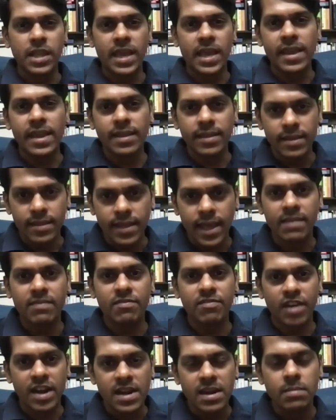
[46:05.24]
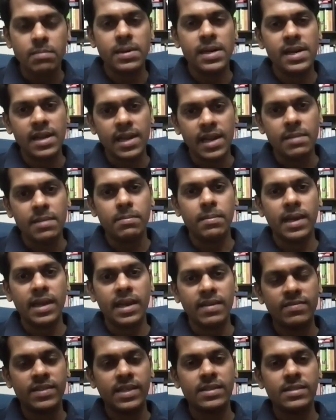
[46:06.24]
I fundamentally
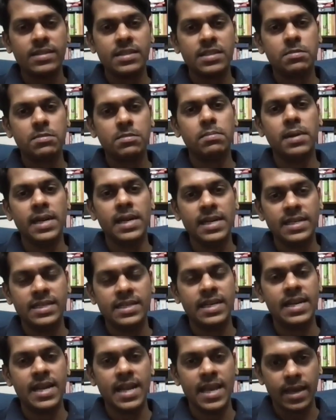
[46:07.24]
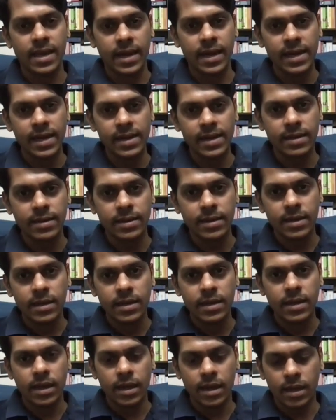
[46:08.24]
believe that this builds India,
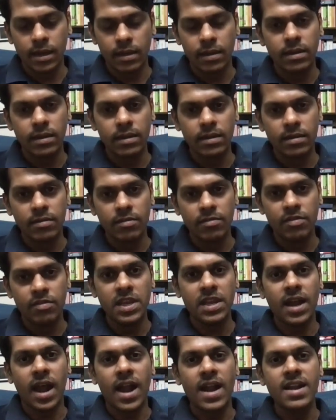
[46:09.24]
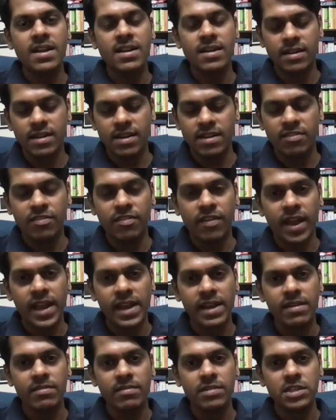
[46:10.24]
right? We can't
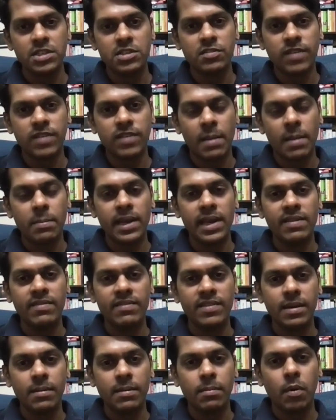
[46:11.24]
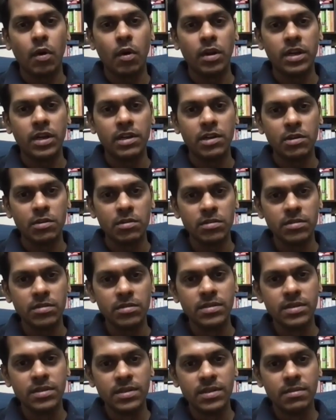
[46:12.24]
define which family we are born into,
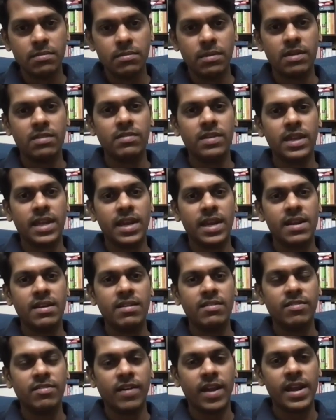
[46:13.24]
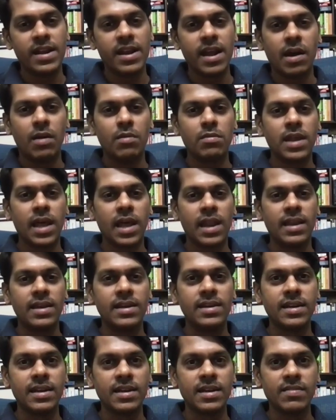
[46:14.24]
but we can define how
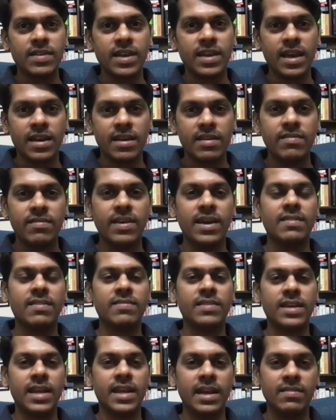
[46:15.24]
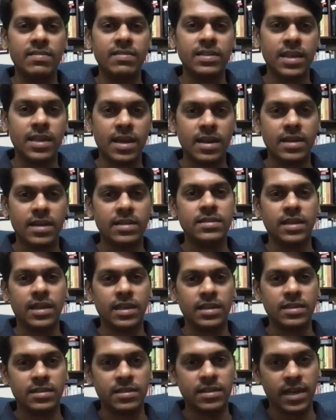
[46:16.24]
talented we are and where we get with our
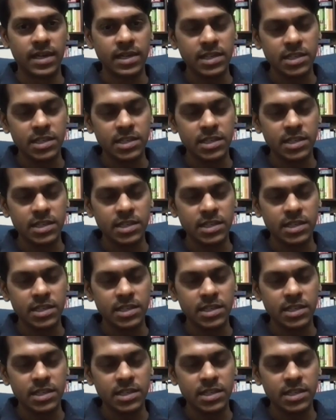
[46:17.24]
education,